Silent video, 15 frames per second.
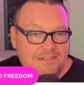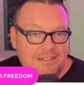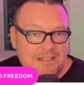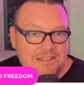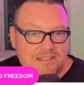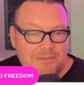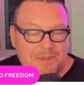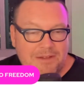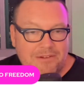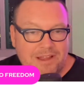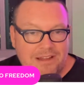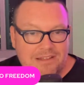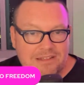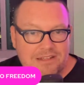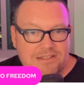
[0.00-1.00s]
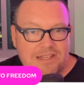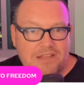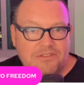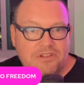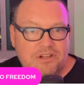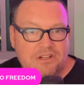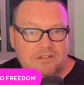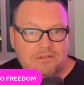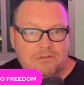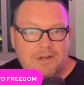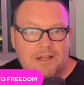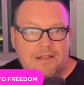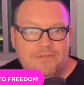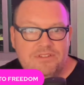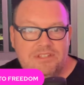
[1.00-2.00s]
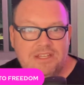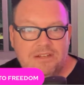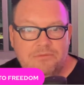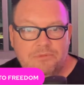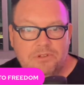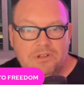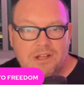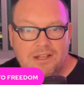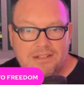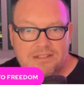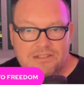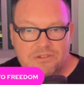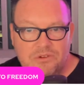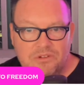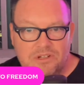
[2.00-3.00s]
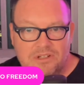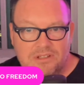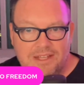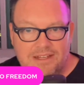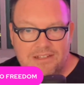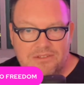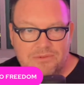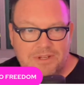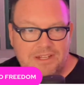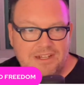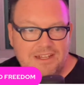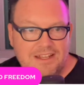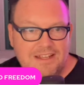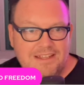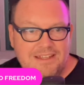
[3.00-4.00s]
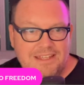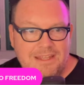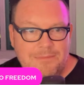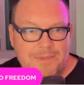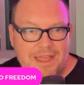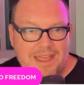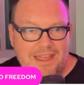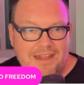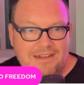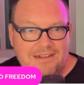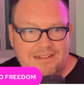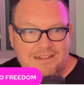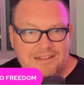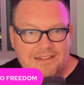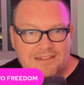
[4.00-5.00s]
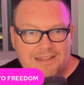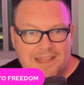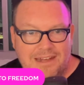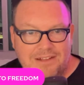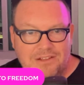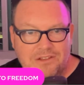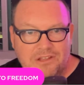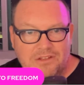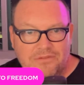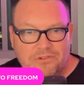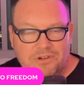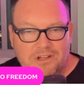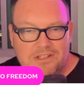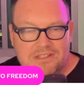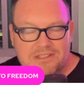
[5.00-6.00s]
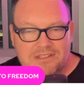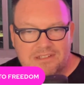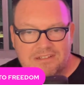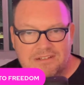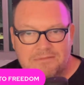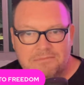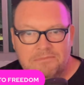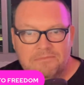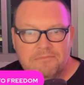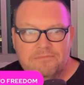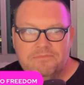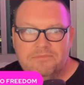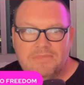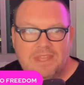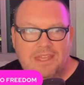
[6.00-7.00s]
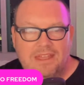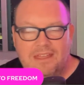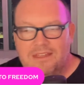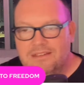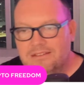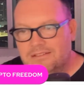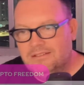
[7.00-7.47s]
Some angry Hexicans out there. Wow, have you seen the real Hex Joker latest tweet? He mad. Not a good look for us. Yeah.